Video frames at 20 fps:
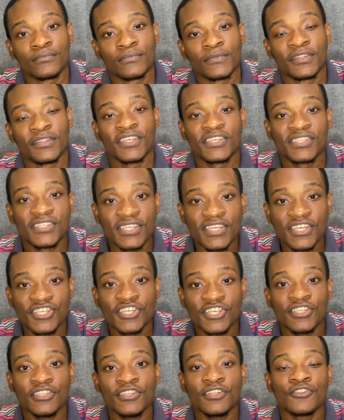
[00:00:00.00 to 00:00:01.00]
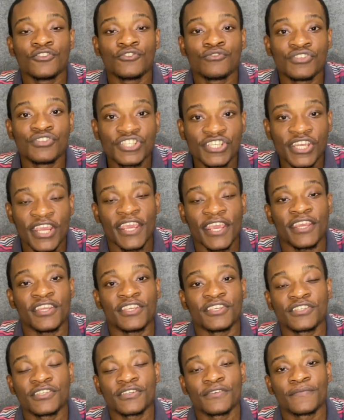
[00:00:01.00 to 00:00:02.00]
Decision to
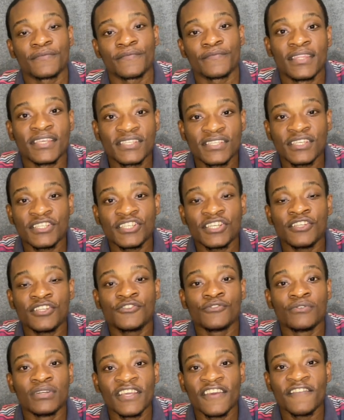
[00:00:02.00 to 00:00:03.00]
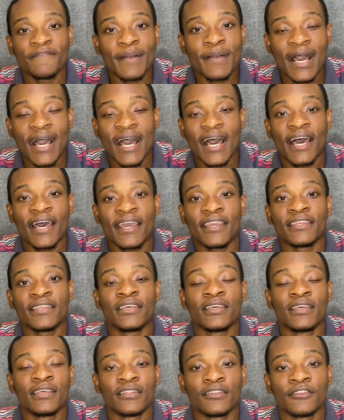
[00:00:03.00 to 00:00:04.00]
change. Decision to leave behind
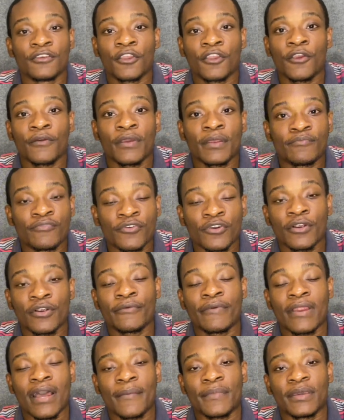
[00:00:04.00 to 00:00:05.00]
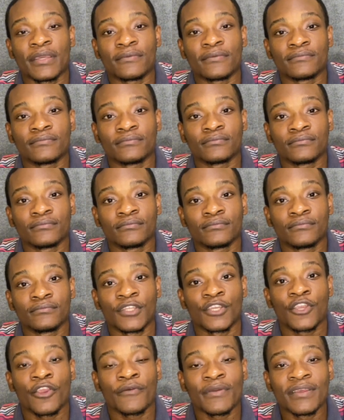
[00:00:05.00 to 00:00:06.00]
the current program, the
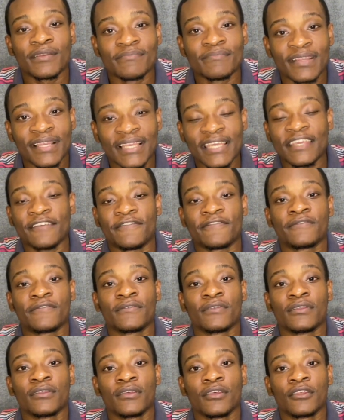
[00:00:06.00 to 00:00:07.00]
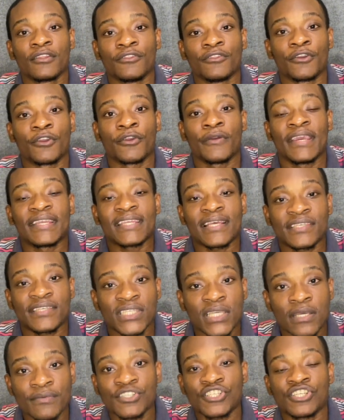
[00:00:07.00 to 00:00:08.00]
current belief, the current
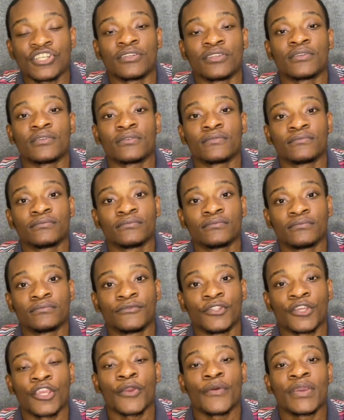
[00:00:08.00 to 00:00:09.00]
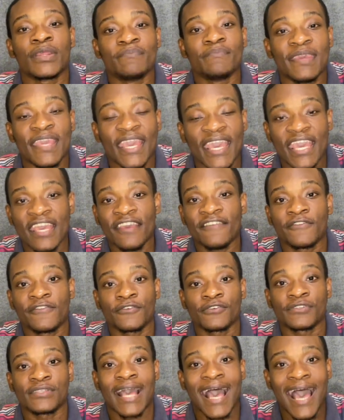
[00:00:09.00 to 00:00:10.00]
assumption, the current
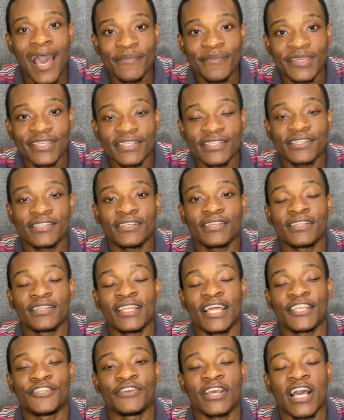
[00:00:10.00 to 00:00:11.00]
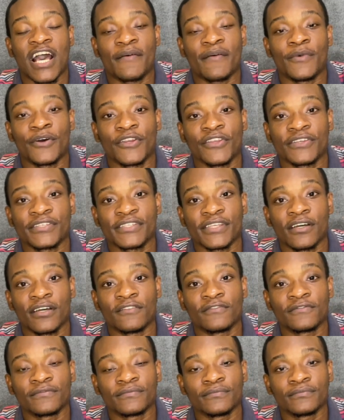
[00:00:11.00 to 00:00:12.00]
behaviors, habits that you have on yourself.
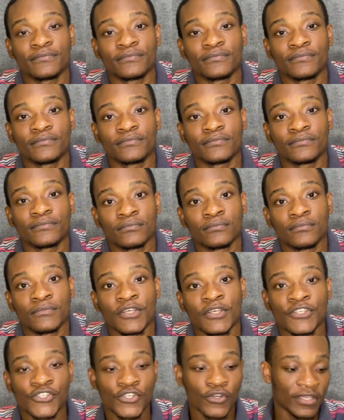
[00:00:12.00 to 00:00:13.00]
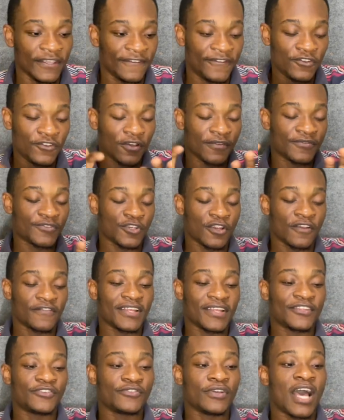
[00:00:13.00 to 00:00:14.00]
So if you observe
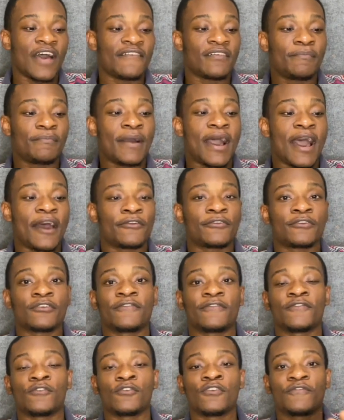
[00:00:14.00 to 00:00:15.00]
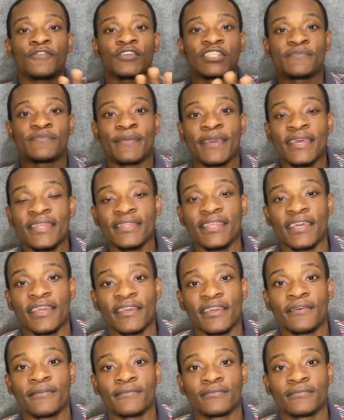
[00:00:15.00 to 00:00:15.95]
that you have a pattern of overspending,